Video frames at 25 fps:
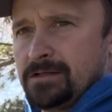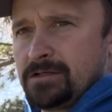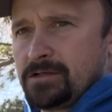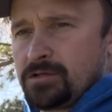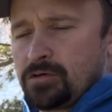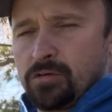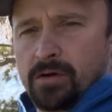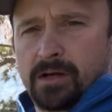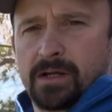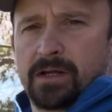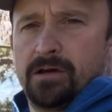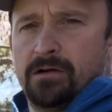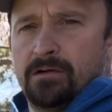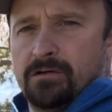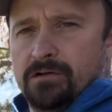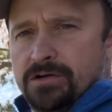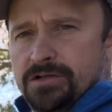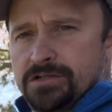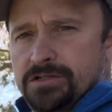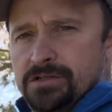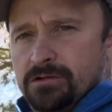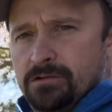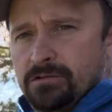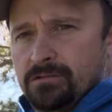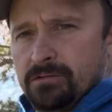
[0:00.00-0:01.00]
trickier to
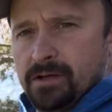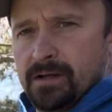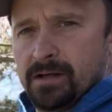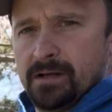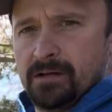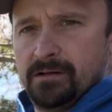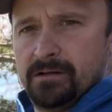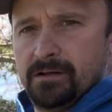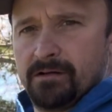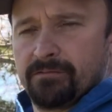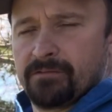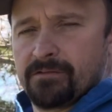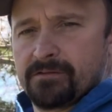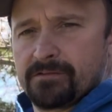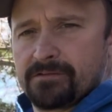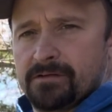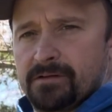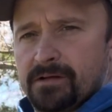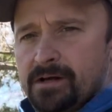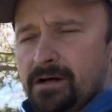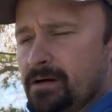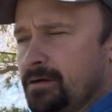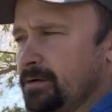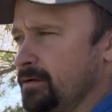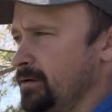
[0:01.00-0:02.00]
shoot in a different
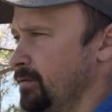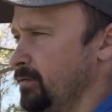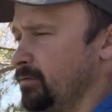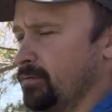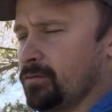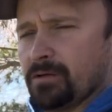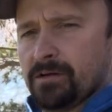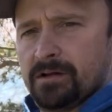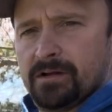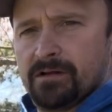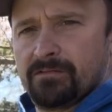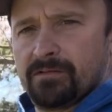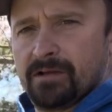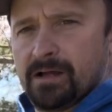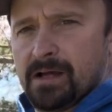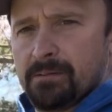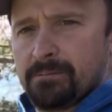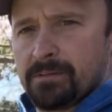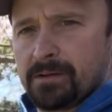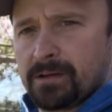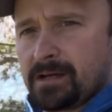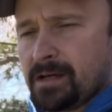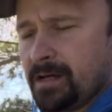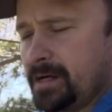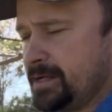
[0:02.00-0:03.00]
scenario or a different
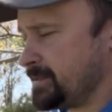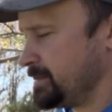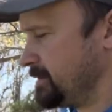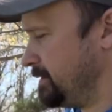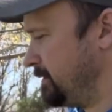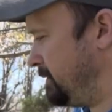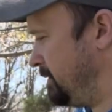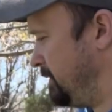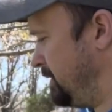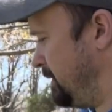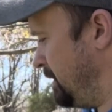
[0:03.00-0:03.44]
application.